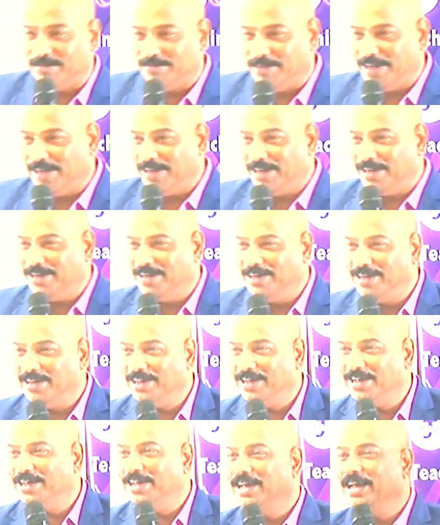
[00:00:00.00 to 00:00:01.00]
me.
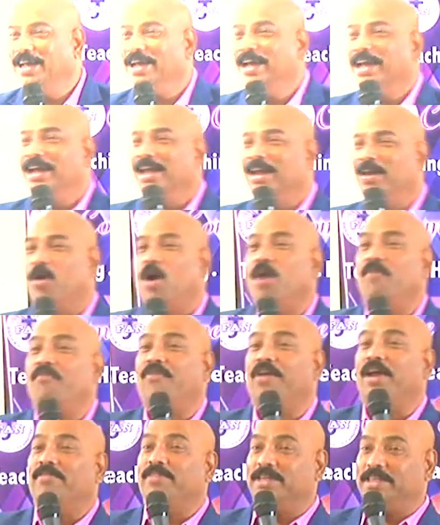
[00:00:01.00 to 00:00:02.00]
God
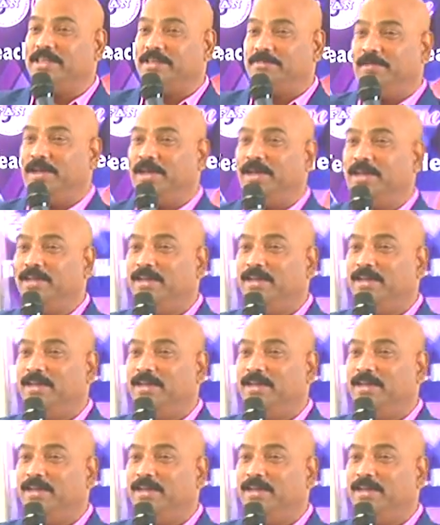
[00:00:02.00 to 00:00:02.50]
favors me.